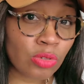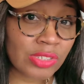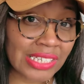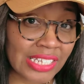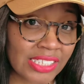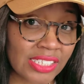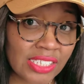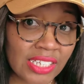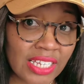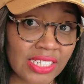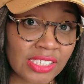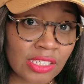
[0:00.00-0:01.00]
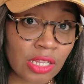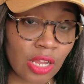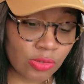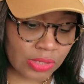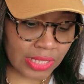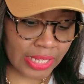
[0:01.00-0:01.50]
listen to this
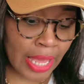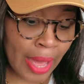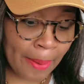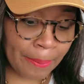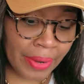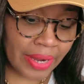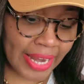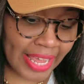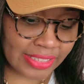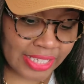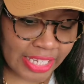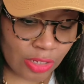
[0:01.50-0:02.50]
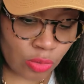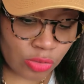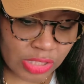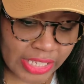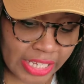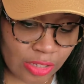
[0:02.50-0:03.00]
closely, Bud has equal
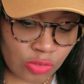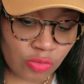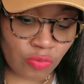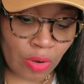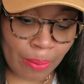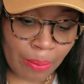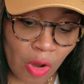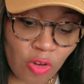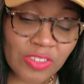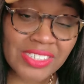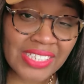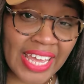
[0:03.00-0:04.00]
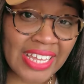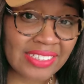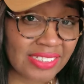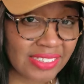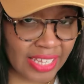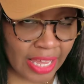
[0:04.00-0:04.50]
skills from both
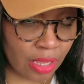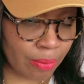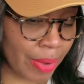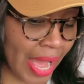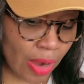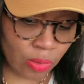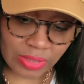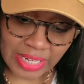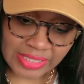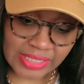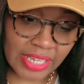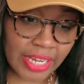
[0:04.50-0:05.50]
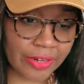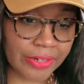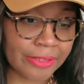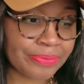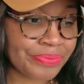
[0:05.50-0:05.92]
stances and power. That's scary.